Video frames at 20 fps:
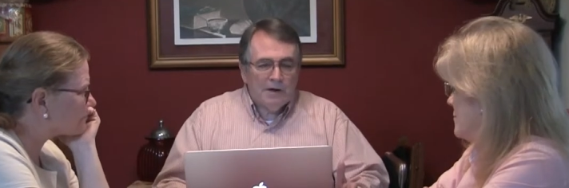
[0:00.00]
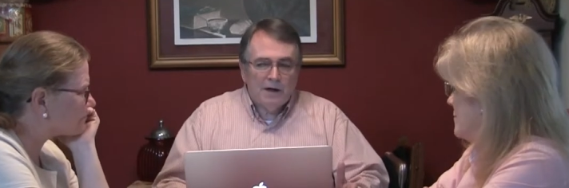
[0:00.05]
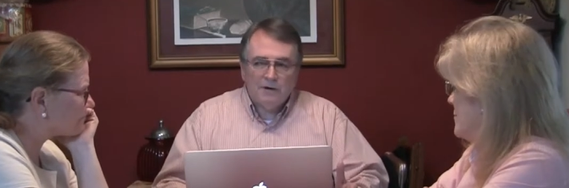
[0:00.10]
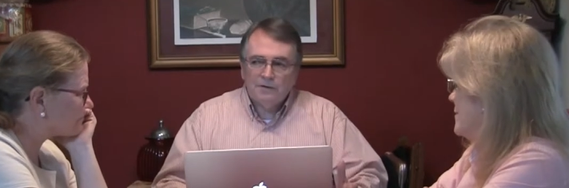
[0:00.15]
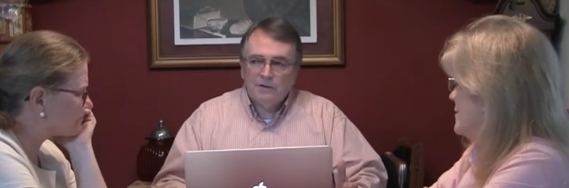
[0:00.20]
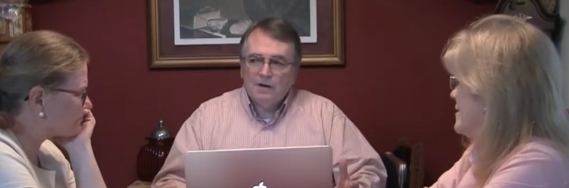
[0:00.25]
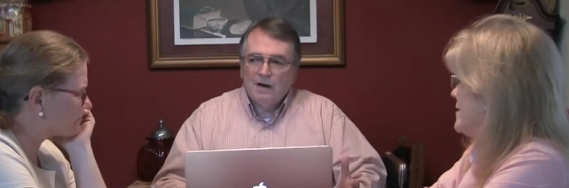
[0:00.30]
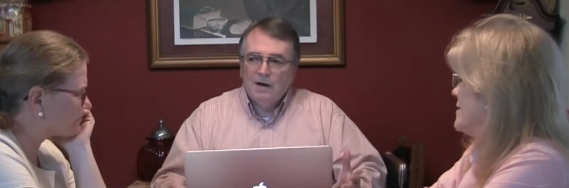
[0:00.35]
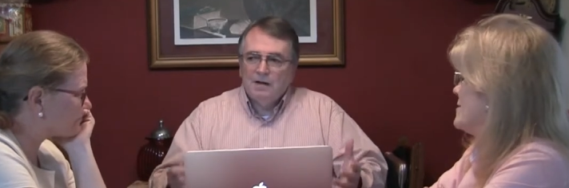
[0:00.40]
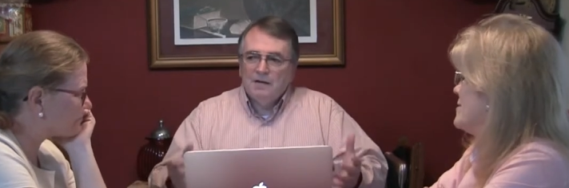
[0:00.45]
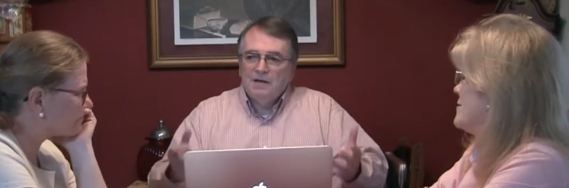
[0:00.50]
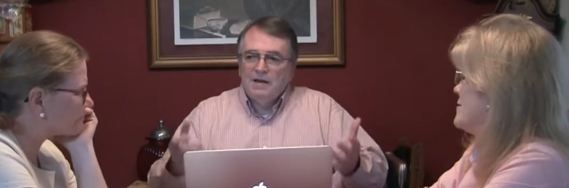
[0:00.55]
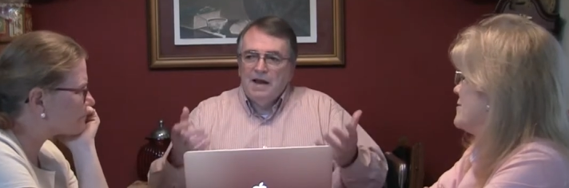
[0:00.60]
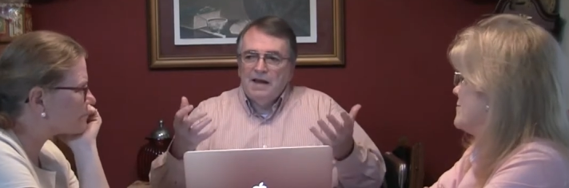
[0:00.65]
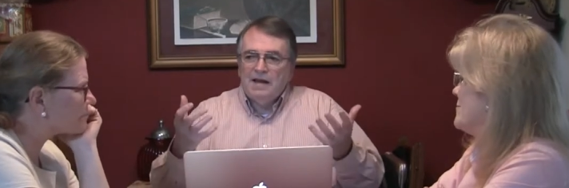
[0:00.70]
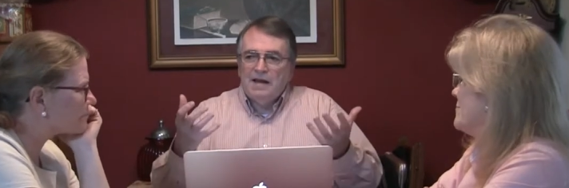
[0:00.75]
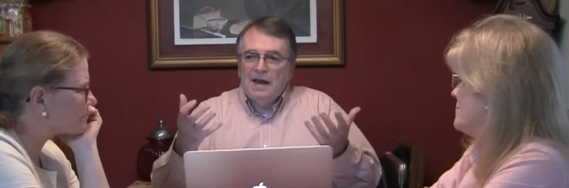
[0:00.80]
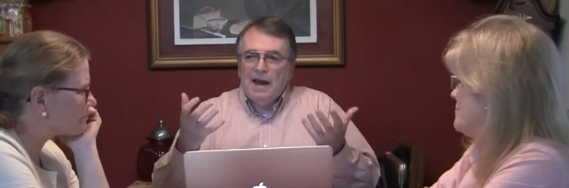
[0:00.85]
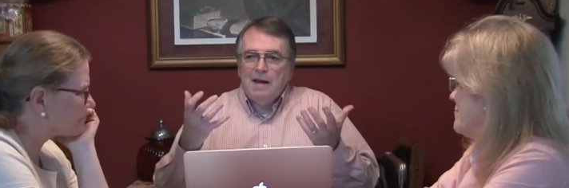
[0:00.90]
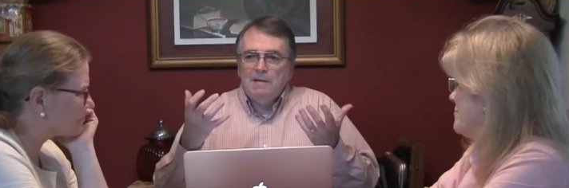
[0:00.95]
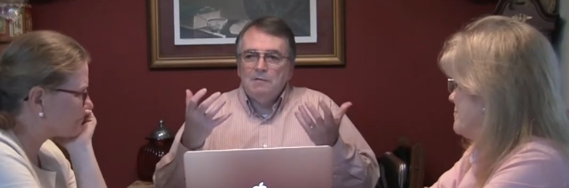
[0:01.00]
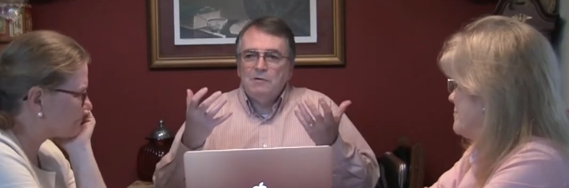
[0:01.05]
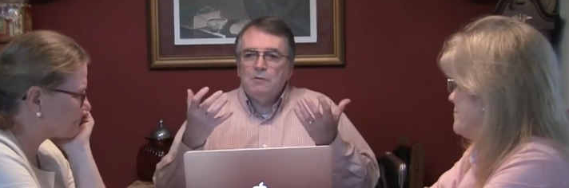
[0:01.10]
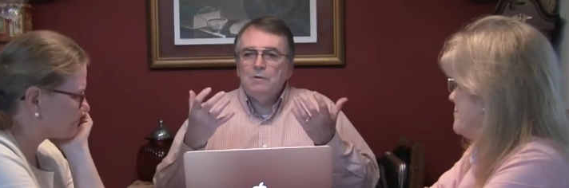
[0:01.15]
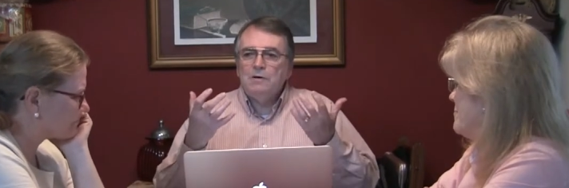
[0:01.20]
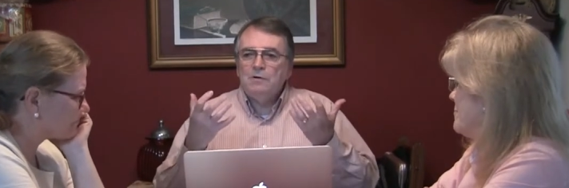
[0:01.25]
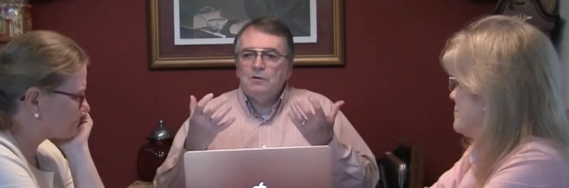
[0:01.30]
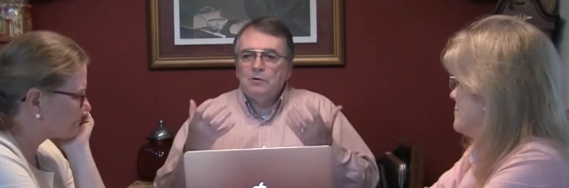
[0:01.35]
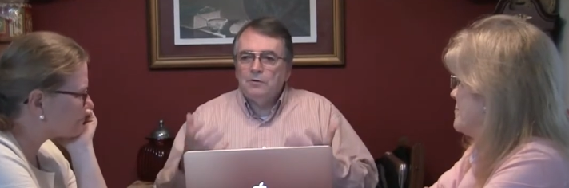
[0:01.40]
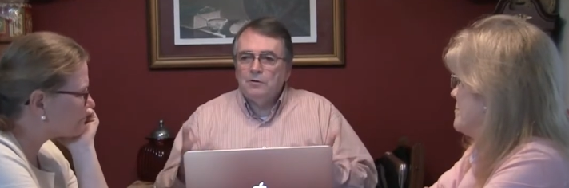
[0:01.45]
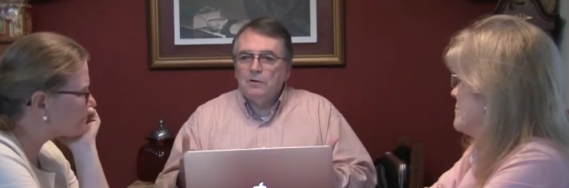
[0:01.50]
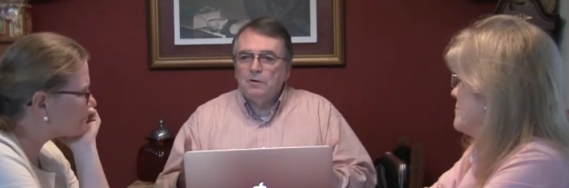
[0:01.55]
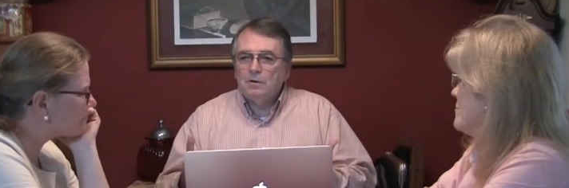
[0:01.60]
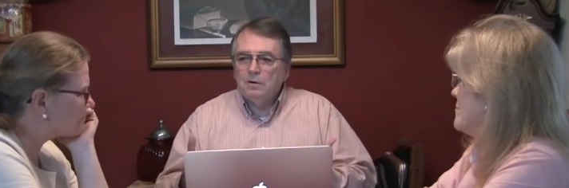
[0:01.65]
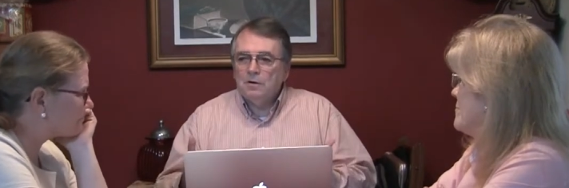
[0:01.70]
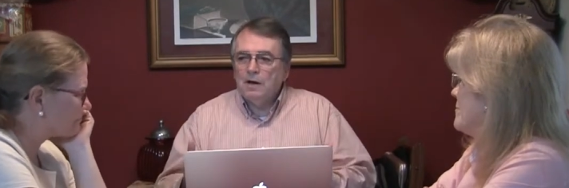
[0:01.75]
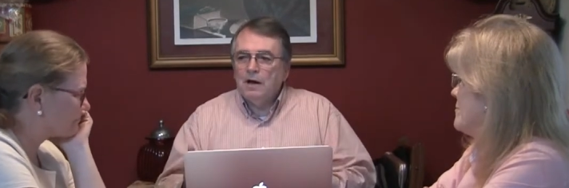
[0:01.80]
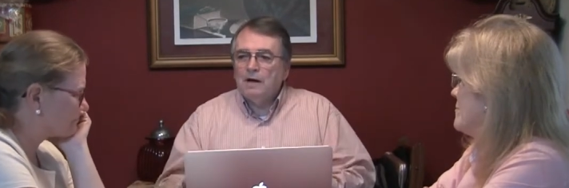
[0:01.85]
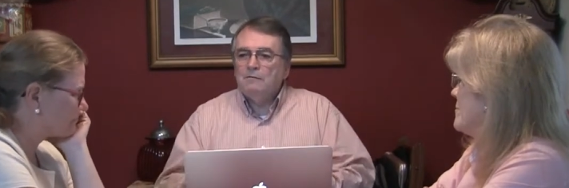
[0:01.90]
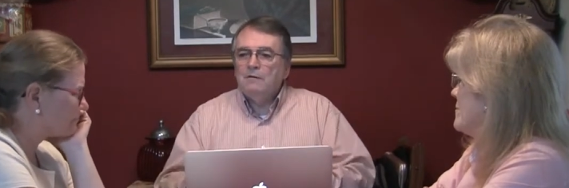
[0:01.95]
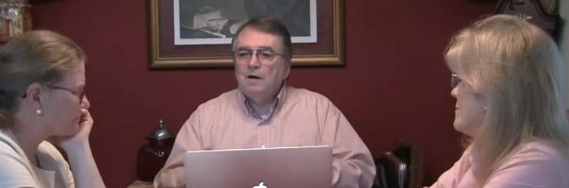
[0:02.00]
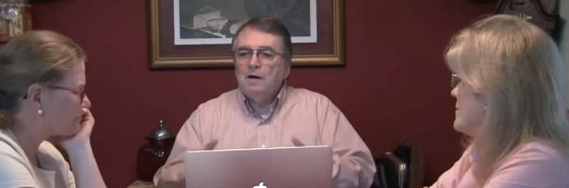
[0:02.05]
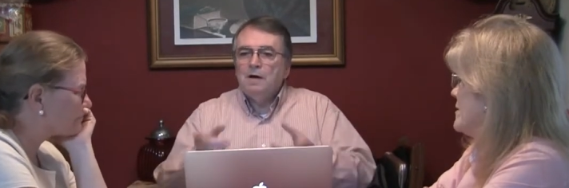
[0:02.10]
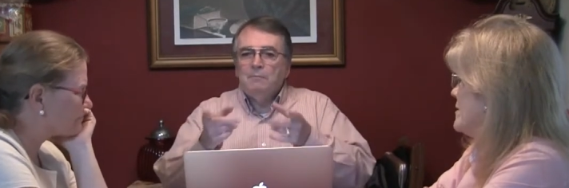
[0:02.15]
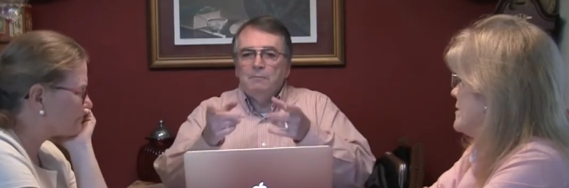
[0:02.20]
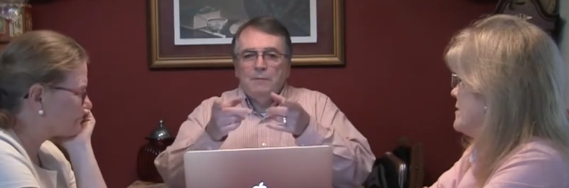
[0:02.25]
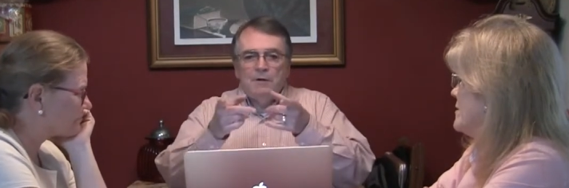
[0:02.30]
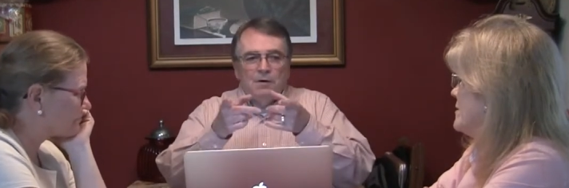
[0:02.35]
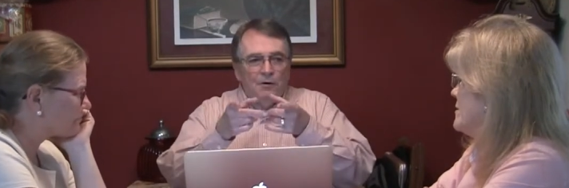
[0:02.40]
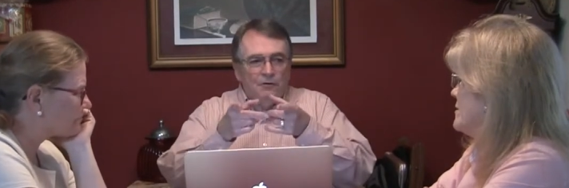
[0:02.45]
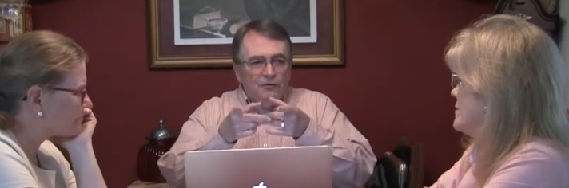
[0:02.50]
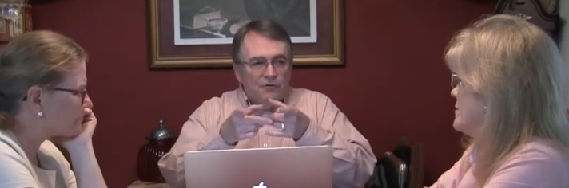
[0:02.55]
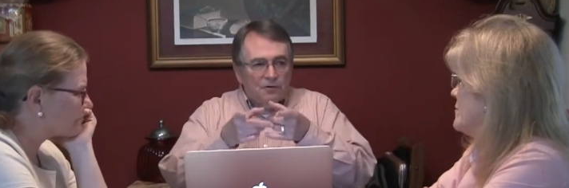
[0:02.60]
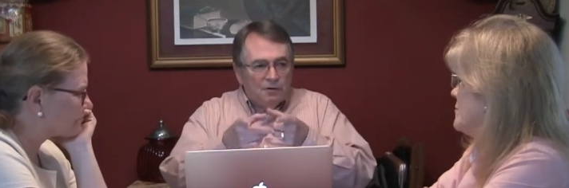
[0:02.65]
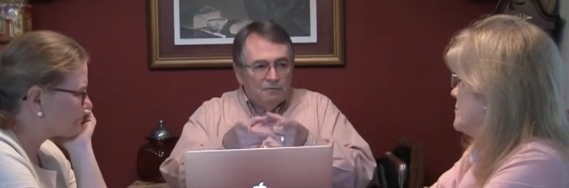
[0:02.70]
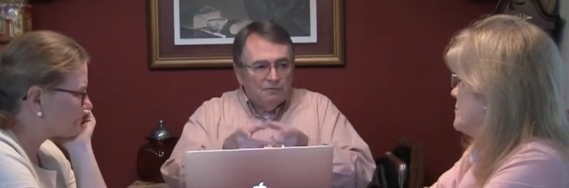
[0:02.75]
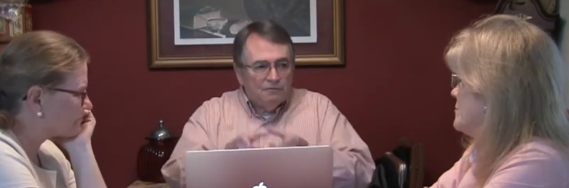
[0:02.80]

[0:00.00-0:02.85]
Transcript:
Speaker 1: blessed. Mm-hmm. They came to eternal life yes. because of